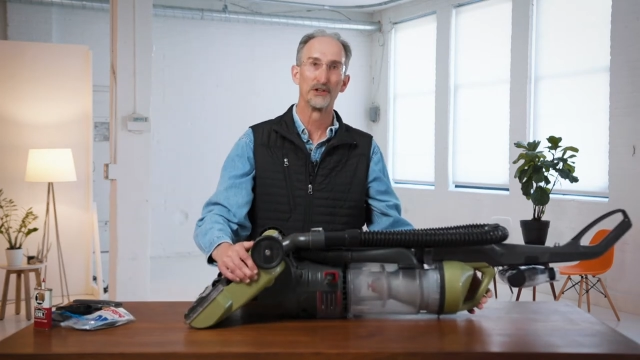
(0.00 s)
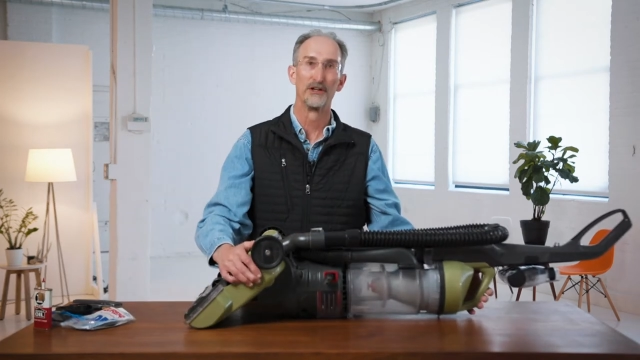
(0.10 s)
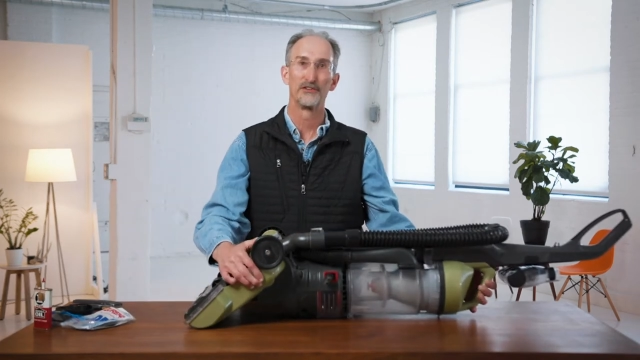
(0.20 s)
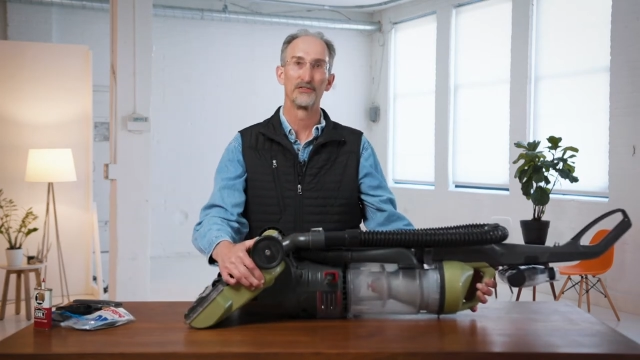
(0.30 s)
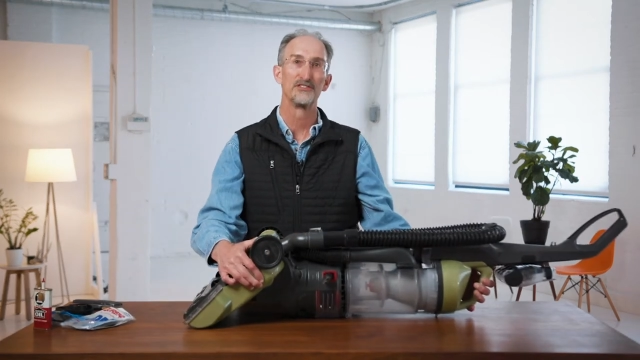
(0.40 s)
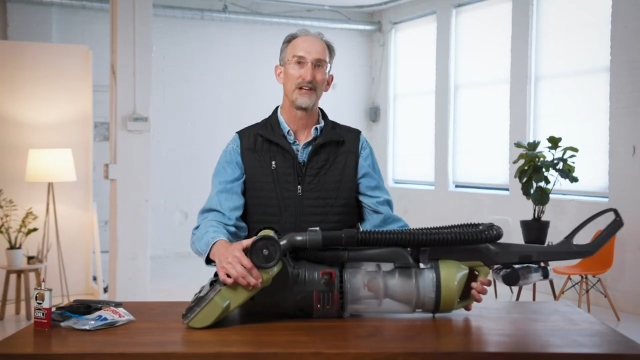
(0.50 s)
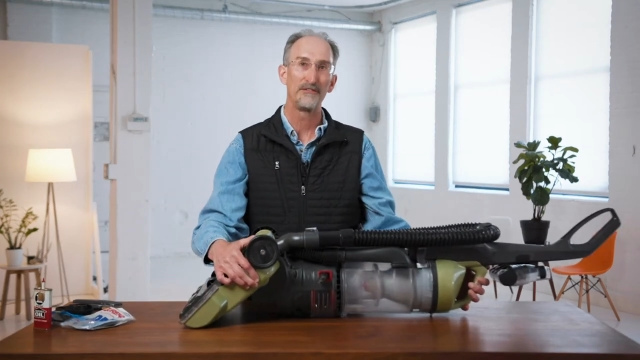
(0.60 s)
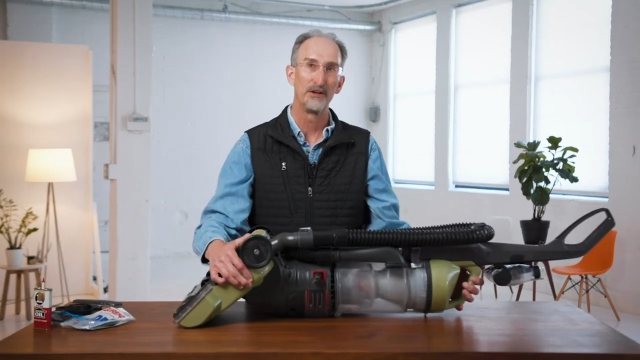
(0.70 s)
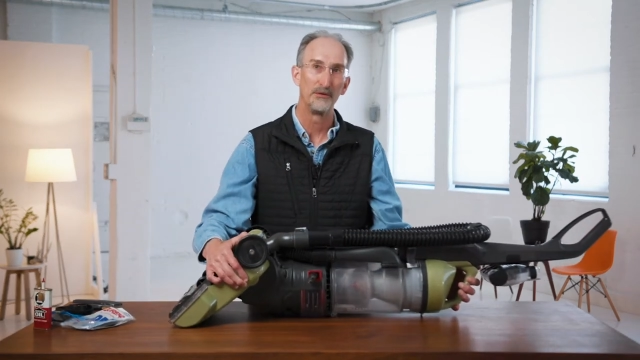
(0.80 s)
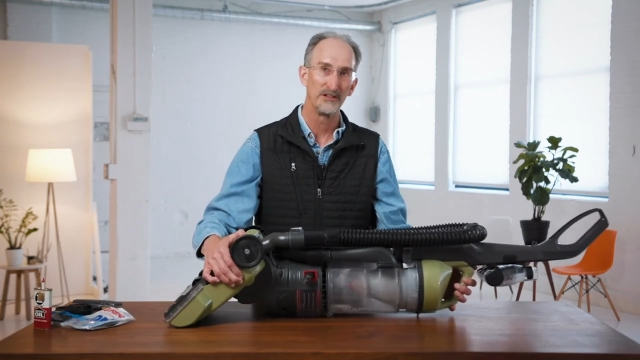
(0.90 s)
sure is for
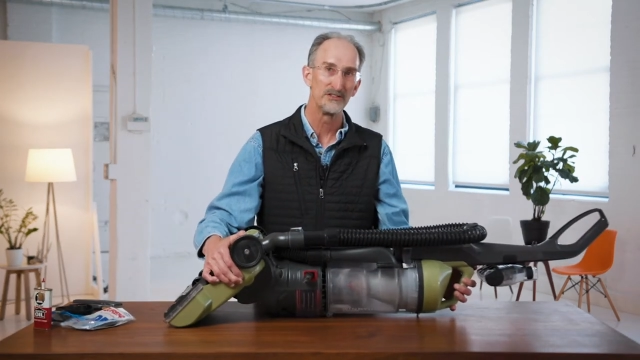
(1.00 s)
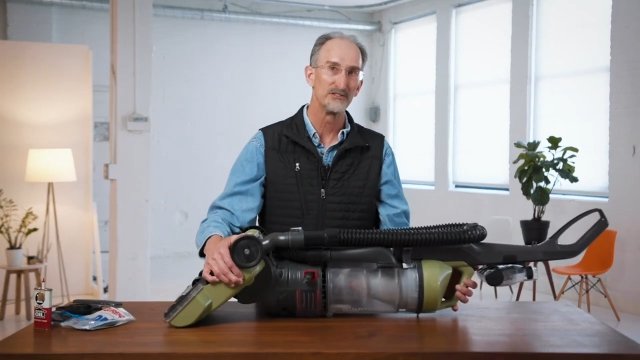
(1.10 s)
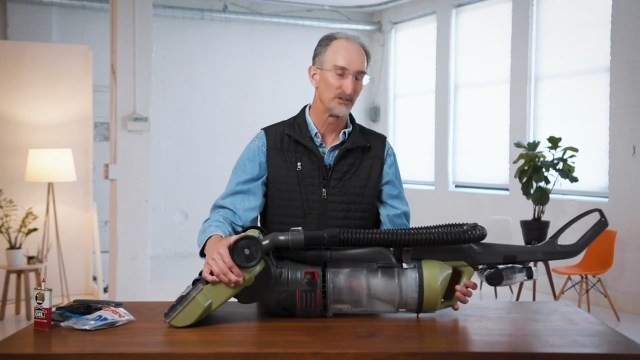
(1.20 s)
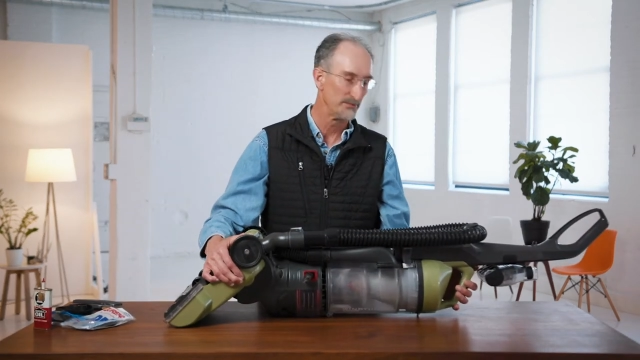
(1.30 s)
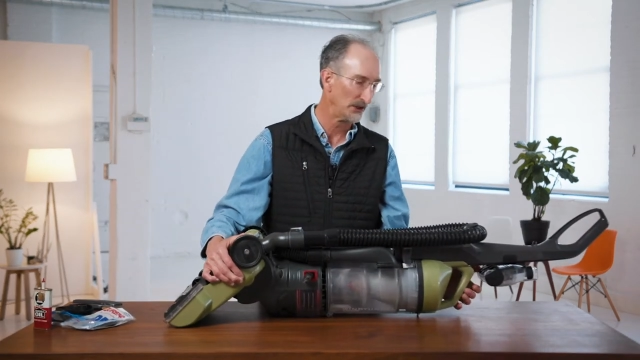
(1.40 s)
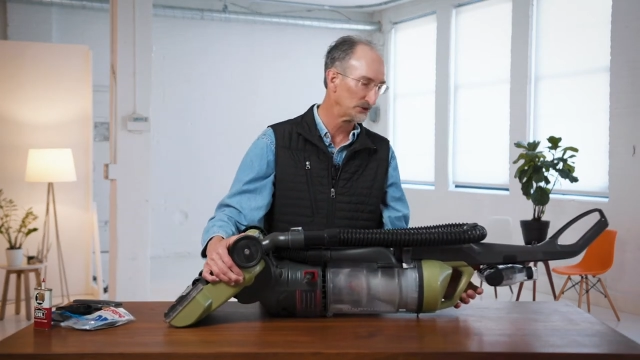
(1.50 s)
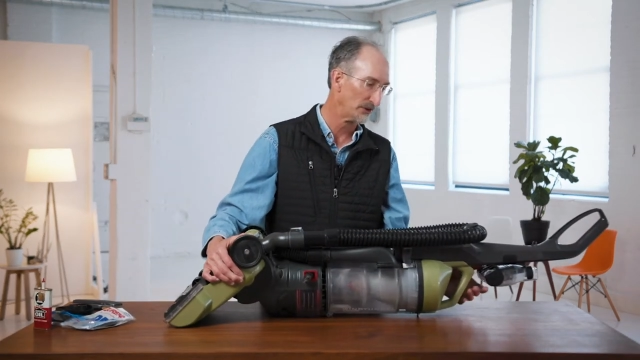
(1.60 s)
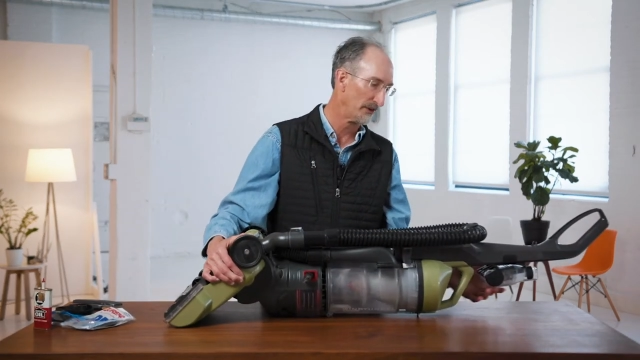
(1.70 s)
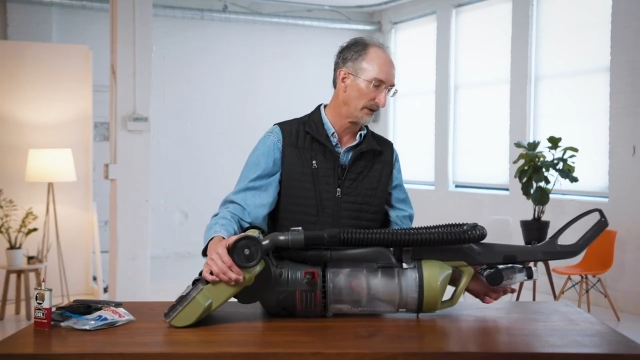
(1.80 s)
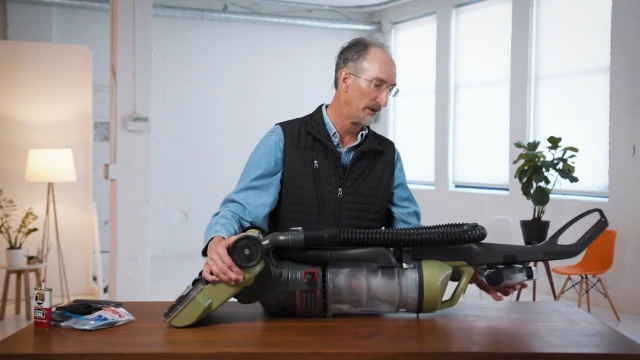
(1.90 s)
safety reasons is make
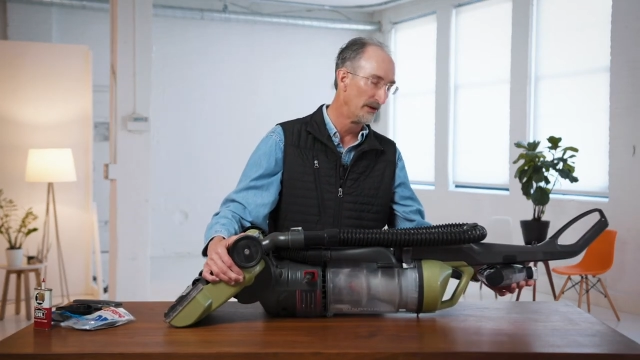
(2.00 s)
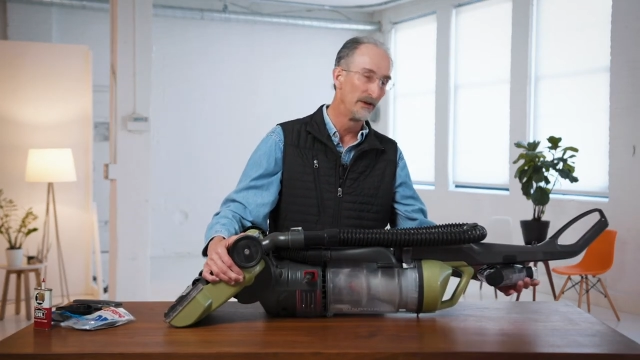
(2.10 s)
sure the